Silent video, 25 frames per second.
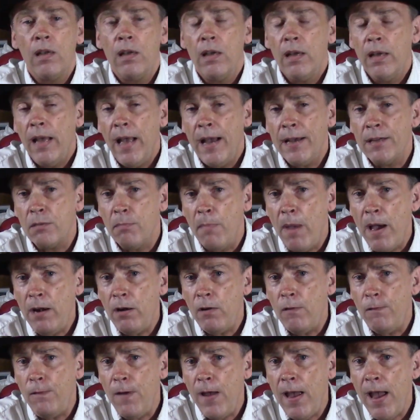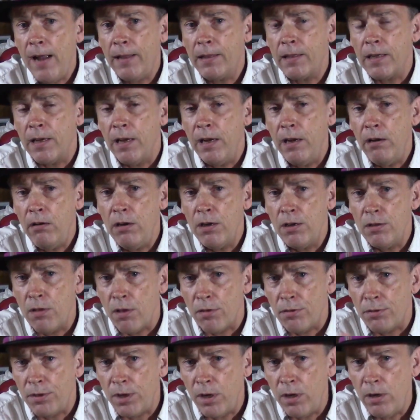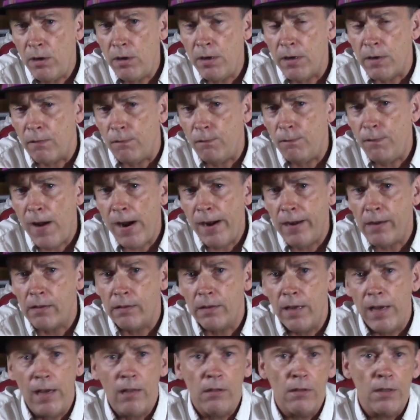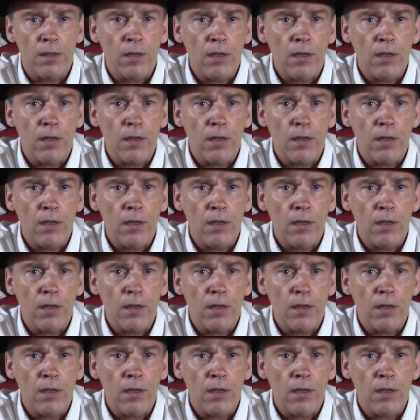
As a matter of fact, and here is the third and final nail in